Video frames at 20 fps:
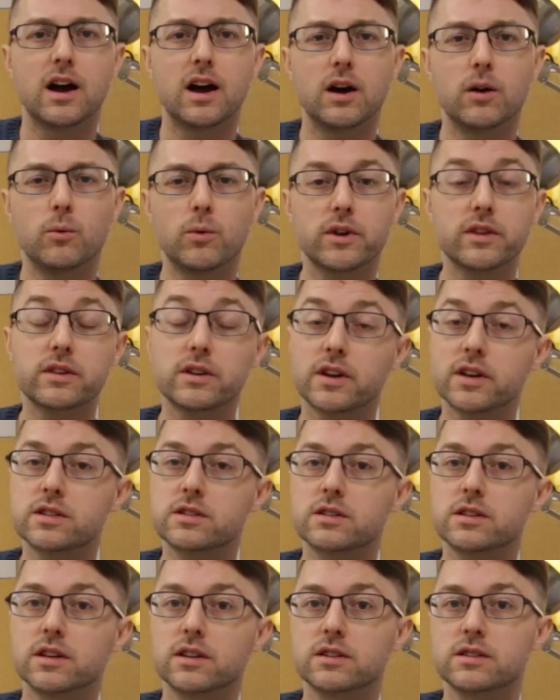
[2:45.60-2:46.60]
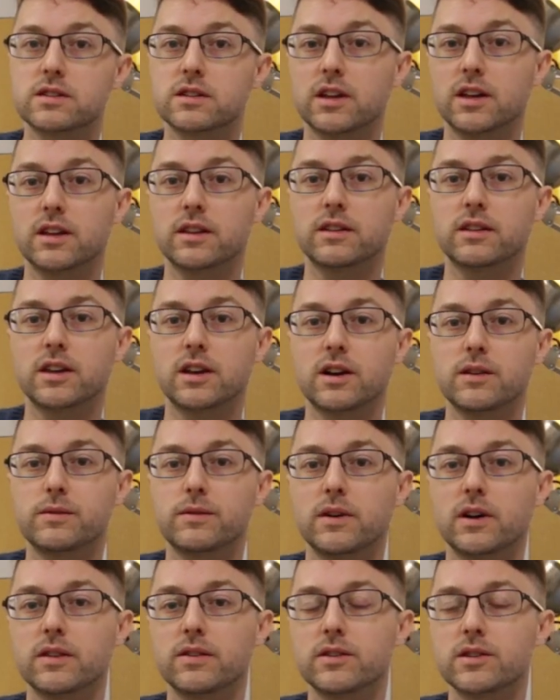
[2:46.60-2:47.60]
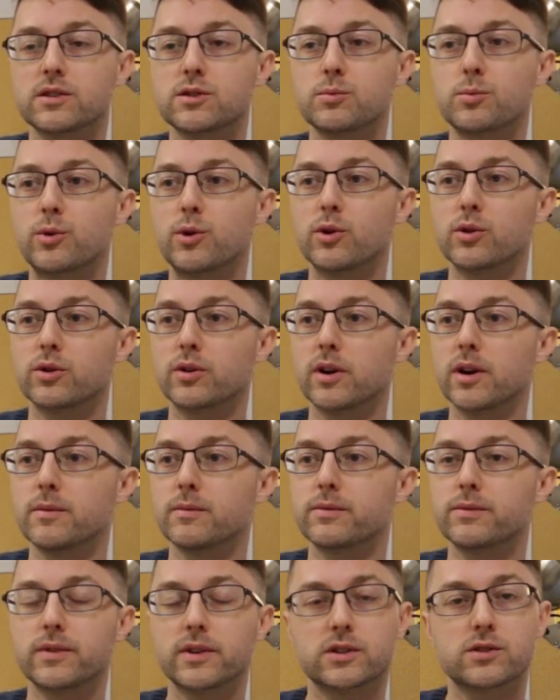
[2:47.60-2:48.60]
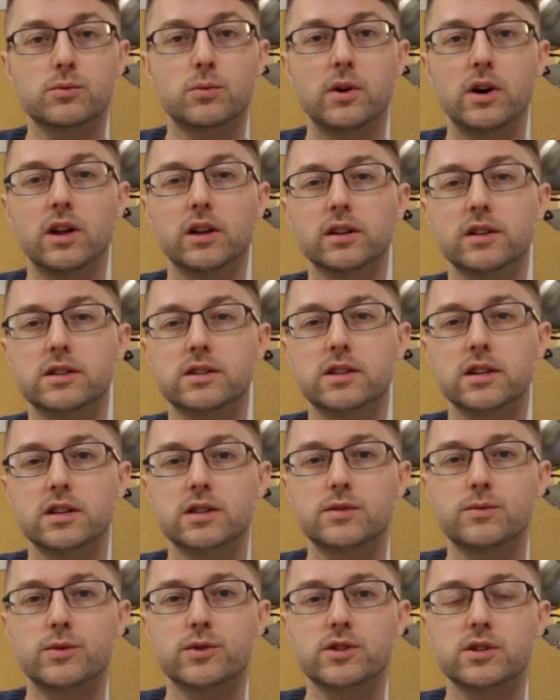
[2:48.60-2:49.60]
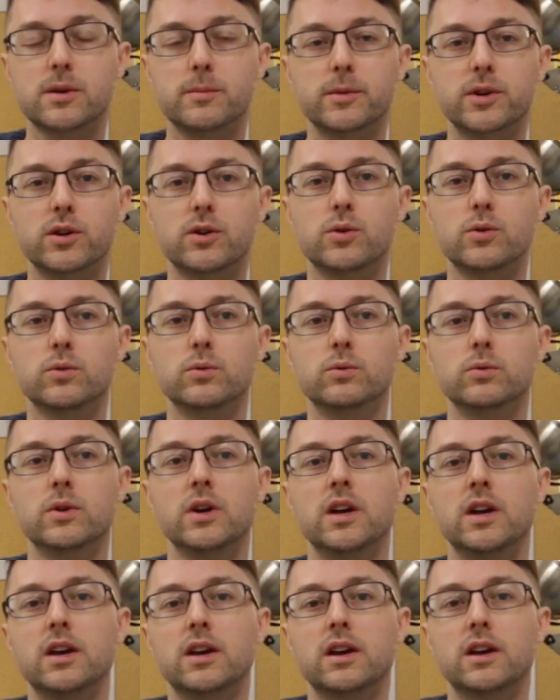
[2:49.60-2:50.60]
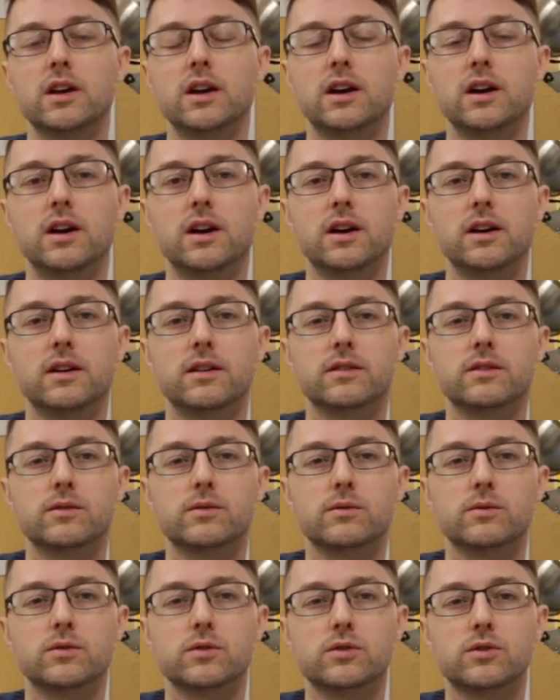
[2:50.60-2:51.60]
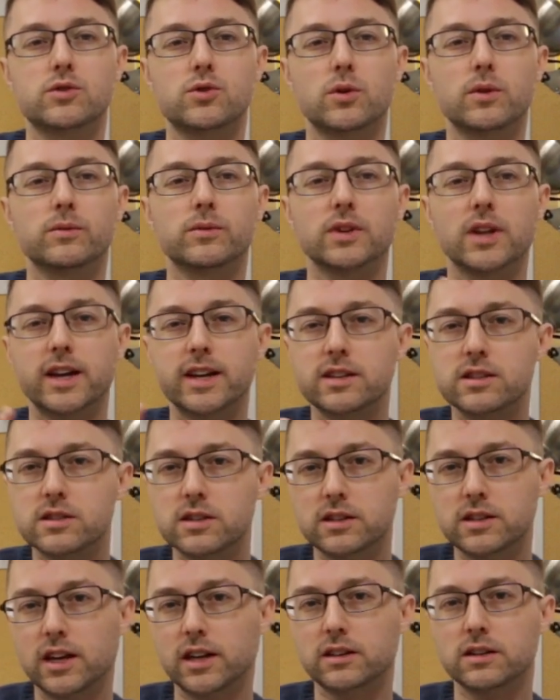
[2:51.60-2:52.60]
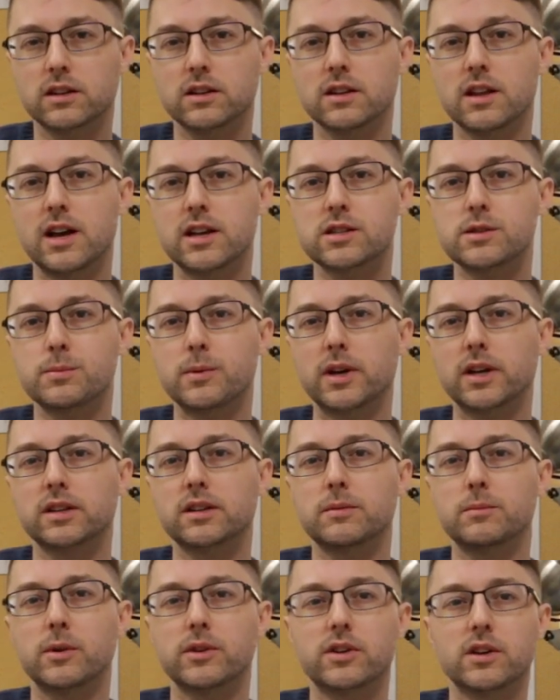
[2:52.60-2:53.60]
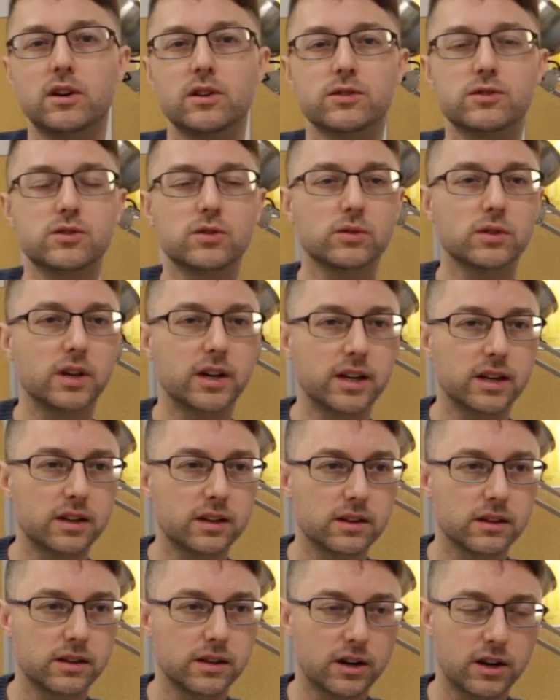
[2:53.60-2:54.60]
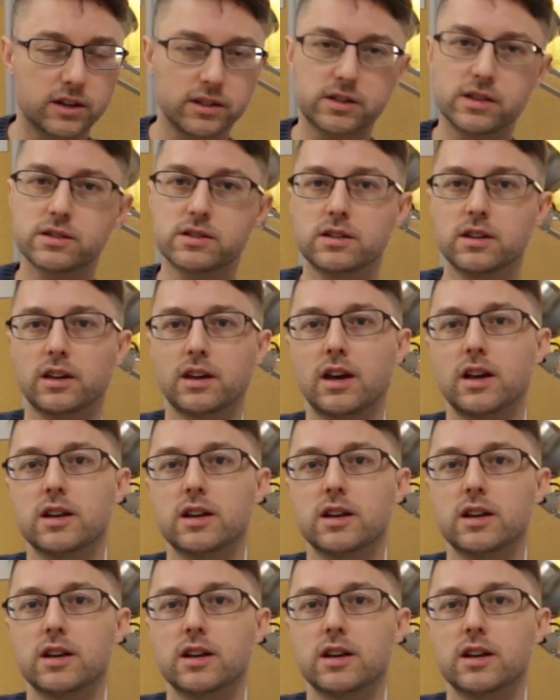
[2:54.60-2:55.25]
One of the nice things that I find this program fits well is for somebody who sort of likes the technical aspect, but they also like the artistic